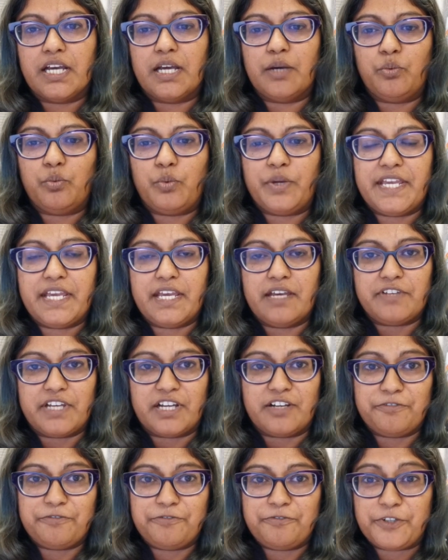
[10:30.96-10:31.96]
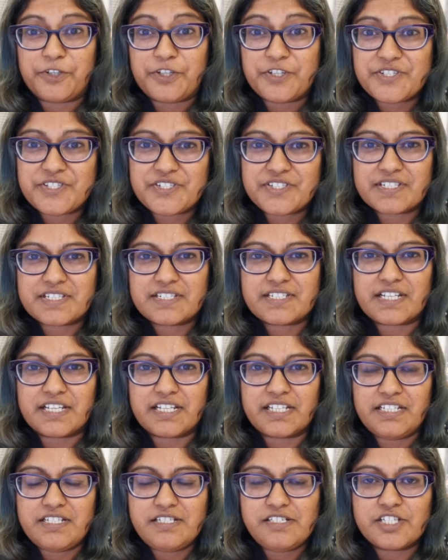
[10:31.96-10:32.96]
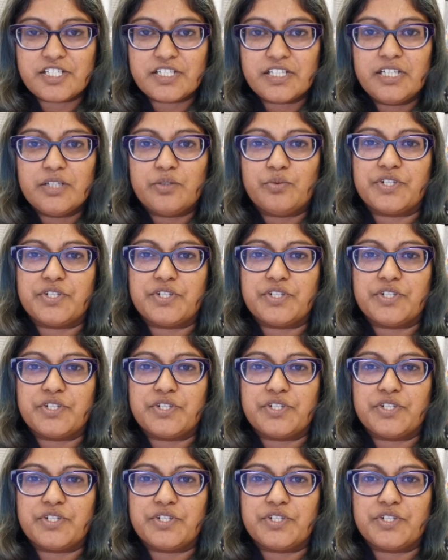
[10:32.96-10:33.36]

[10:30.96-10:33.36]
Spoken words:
we have our first stage,